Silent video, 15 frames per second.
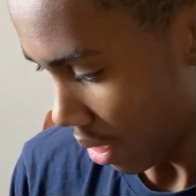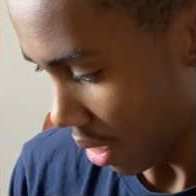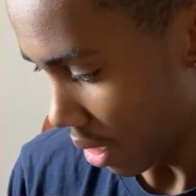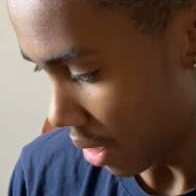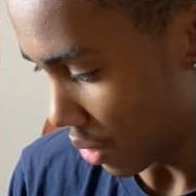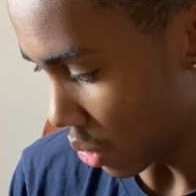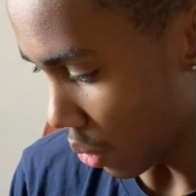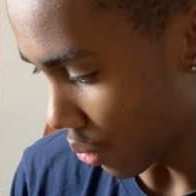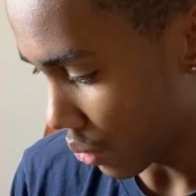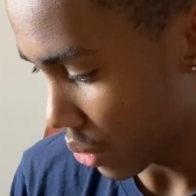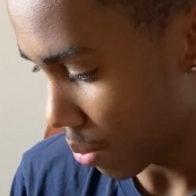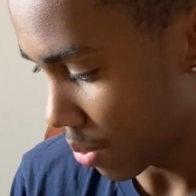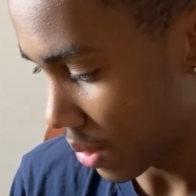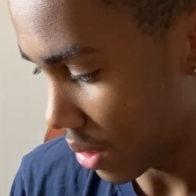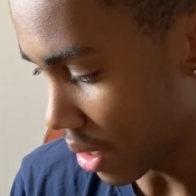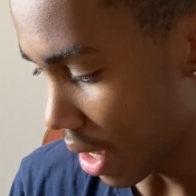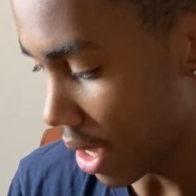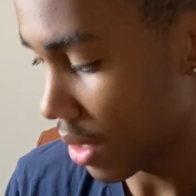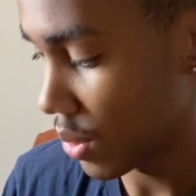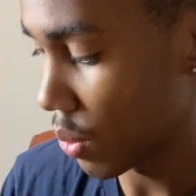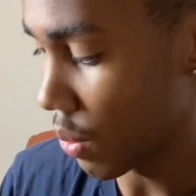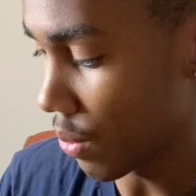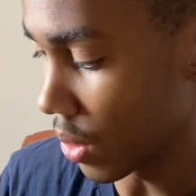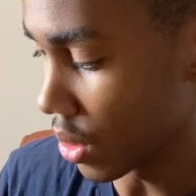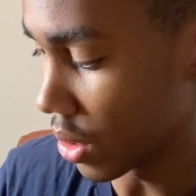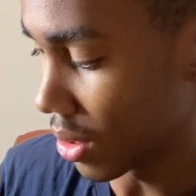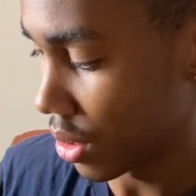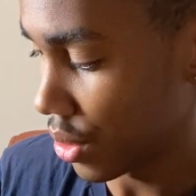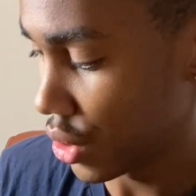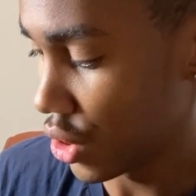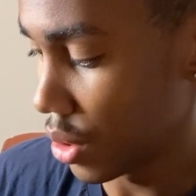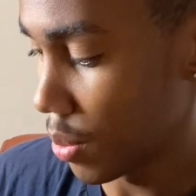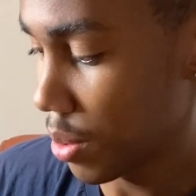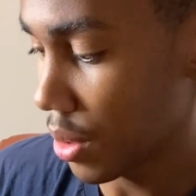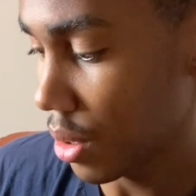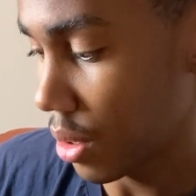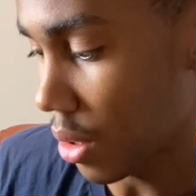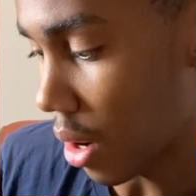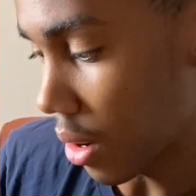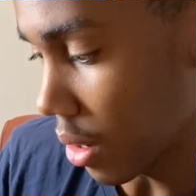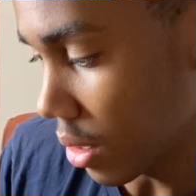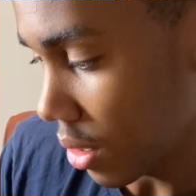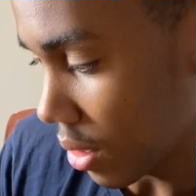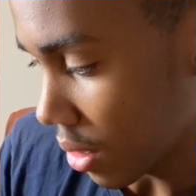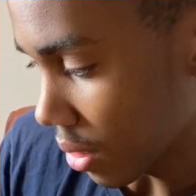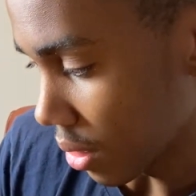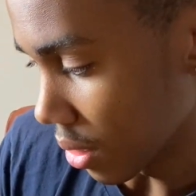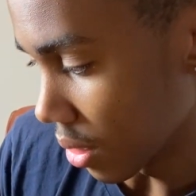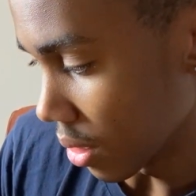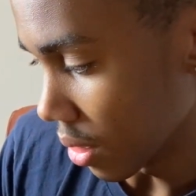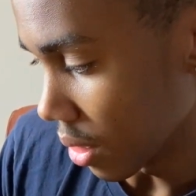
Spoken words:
It's ultra precise with a super cardio.